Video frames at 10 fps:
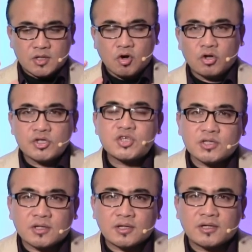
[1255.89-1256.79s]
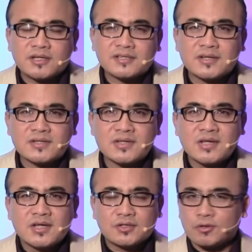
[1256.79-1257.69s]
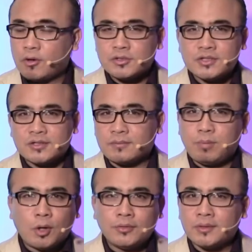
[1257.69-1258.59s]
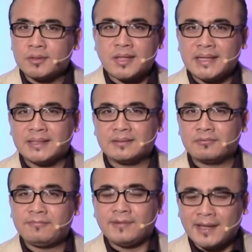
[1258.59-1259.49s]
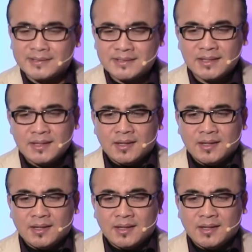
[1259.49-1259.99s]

Consider, he says, consider, ponder, think, reflect